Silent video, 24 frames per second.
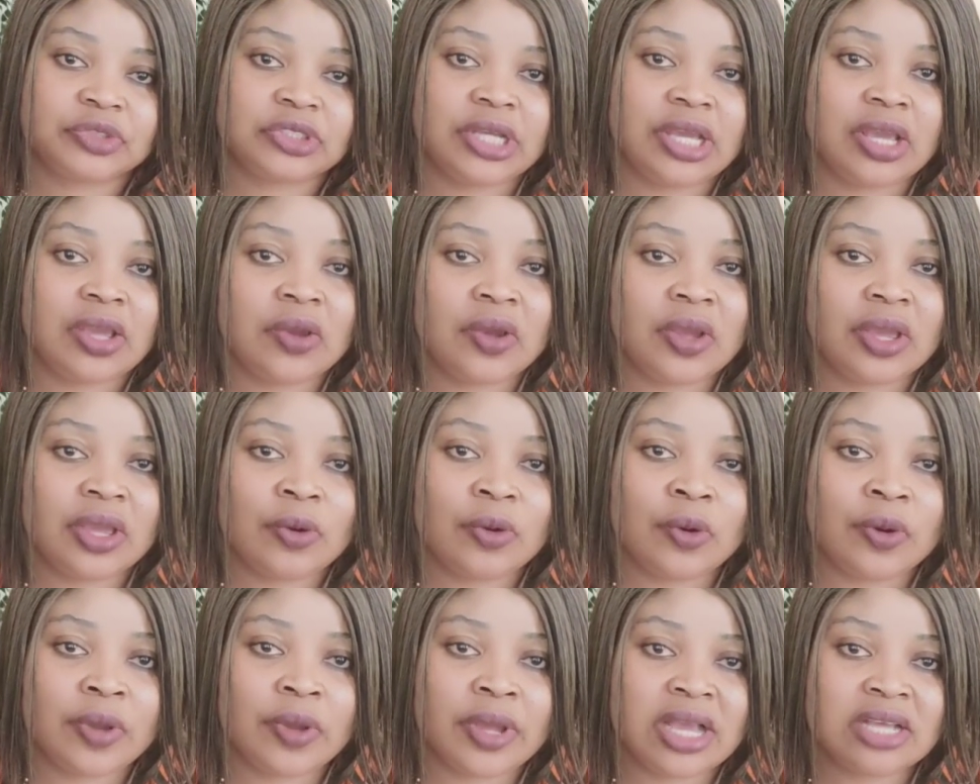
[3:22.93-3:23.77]

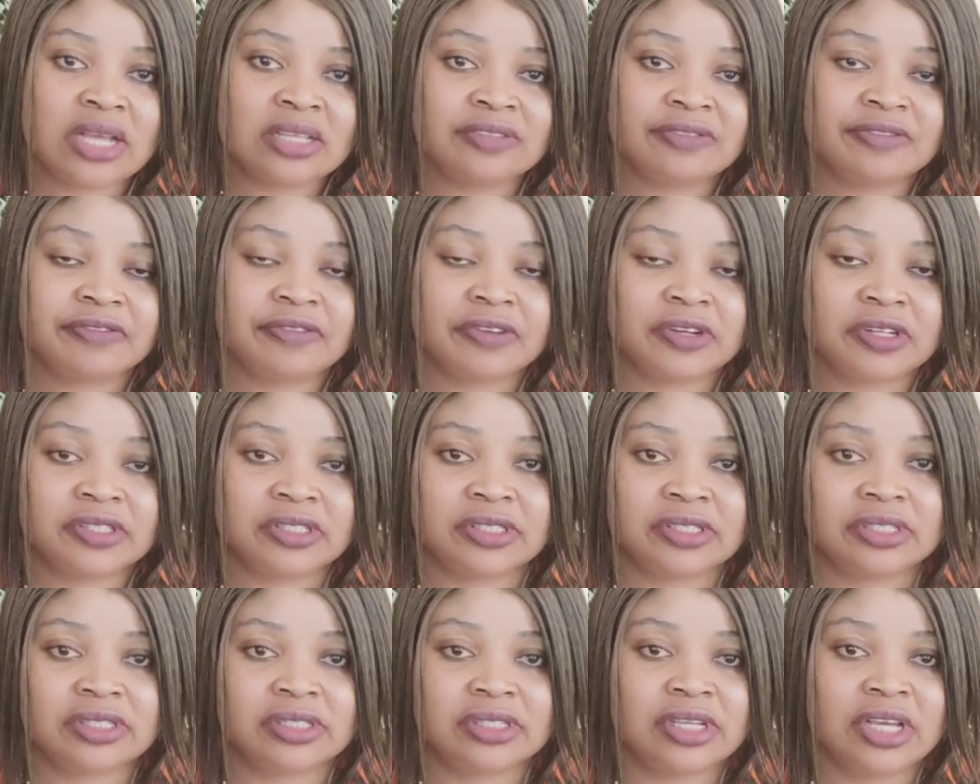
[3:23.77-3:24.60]

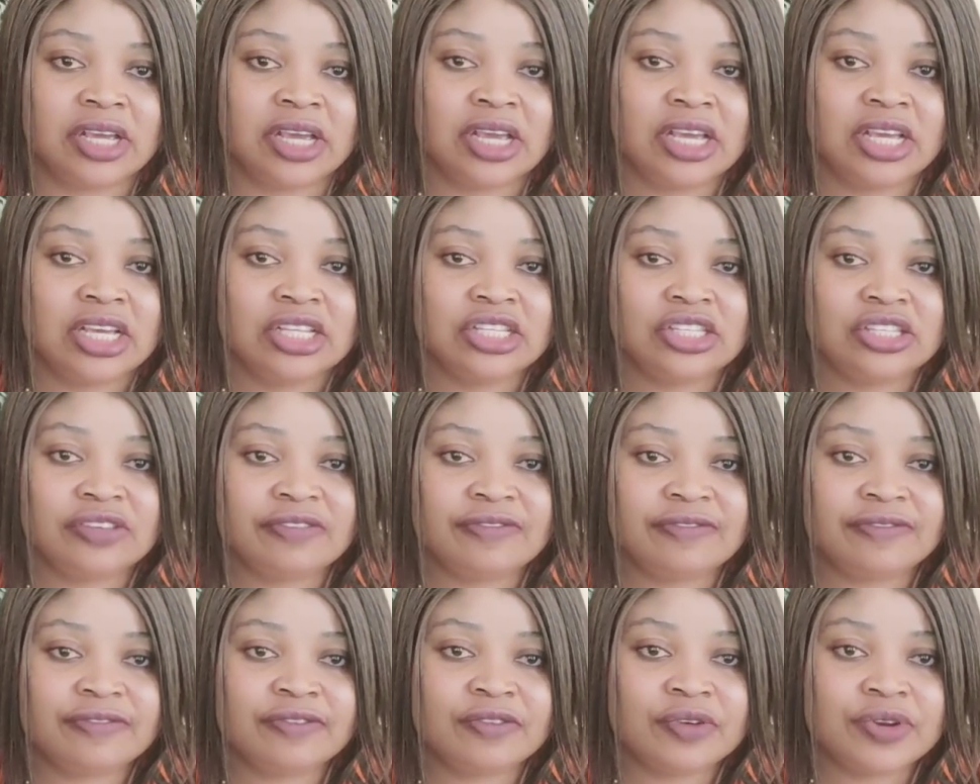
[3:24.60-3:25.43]
A-O-S-40. The
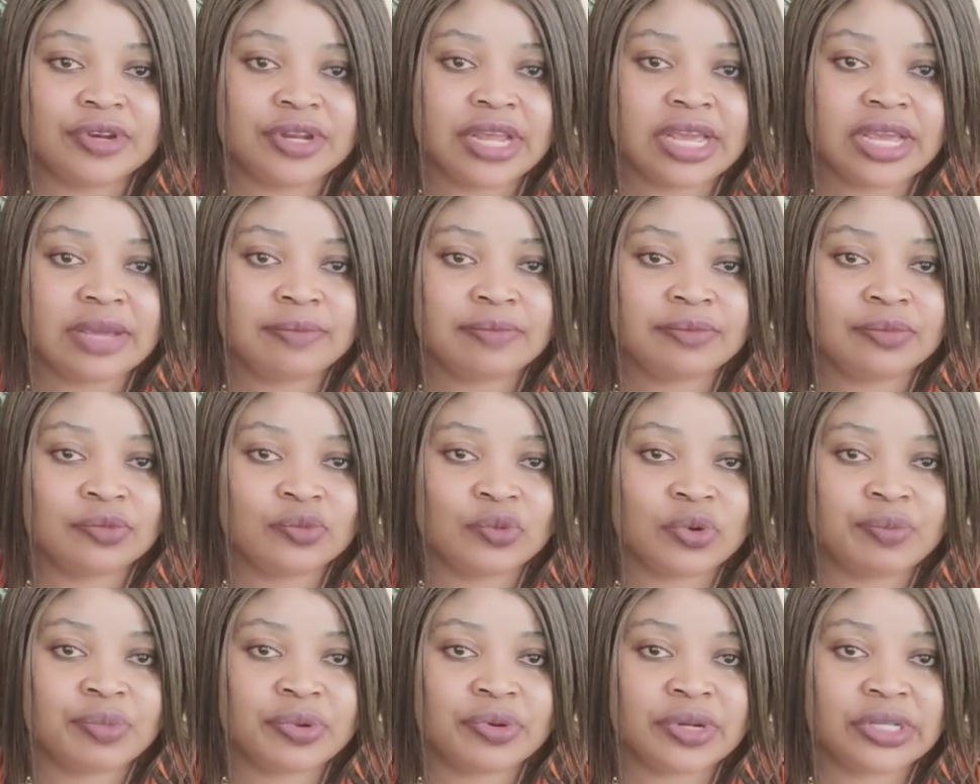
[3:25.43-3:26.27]
full name
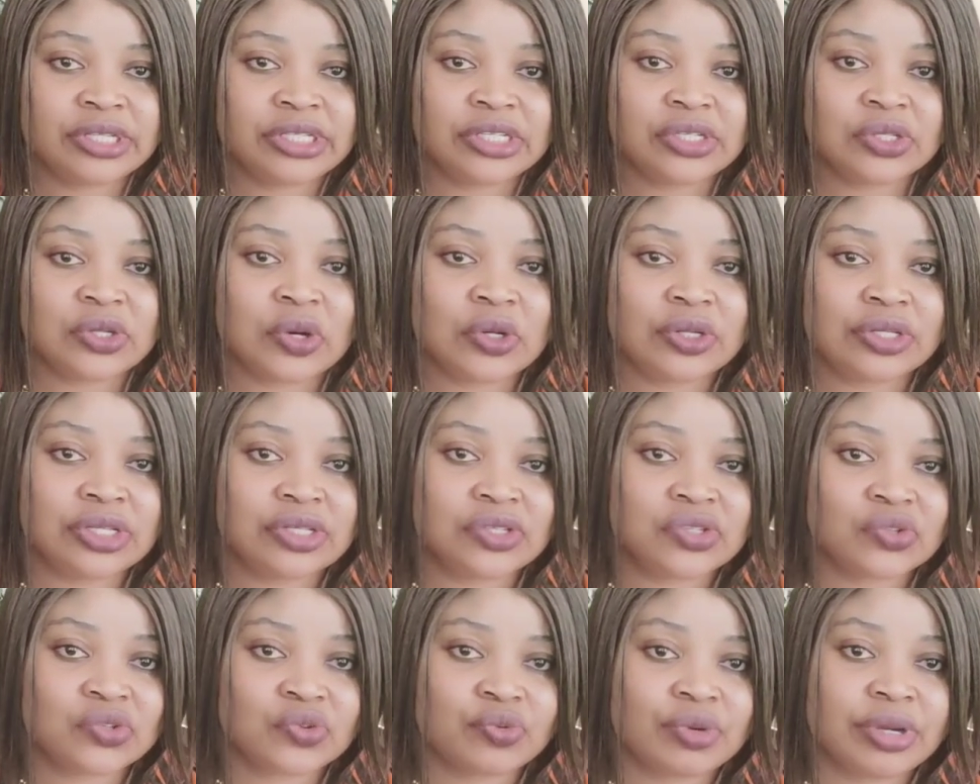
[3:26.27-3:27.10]
will be written on the
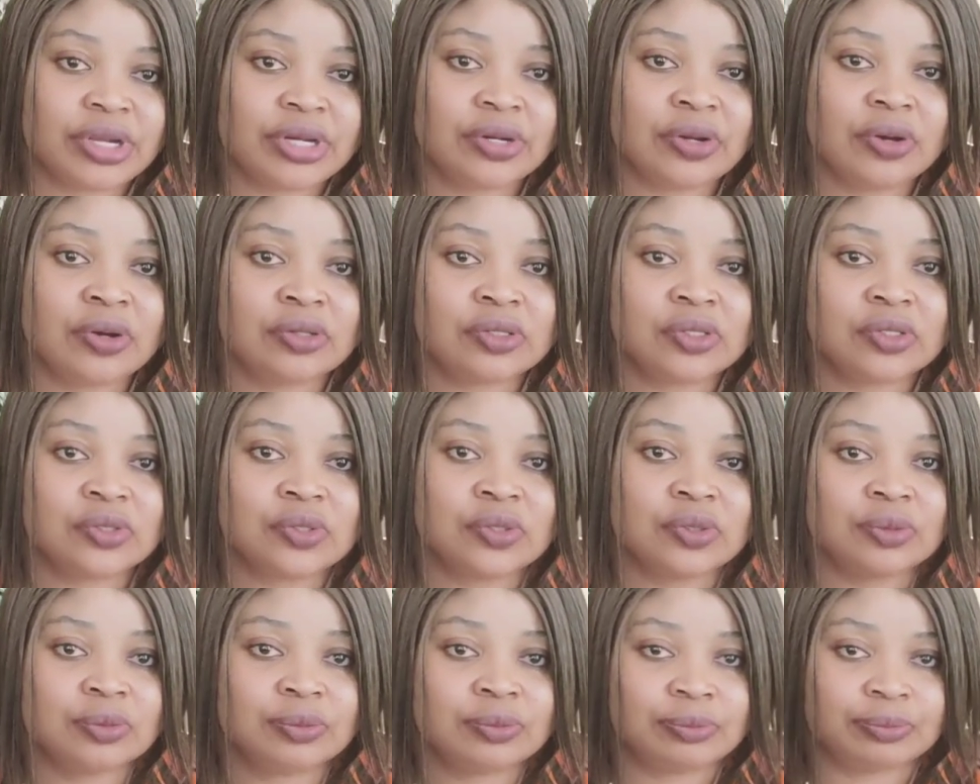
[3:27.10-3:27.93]
screen also.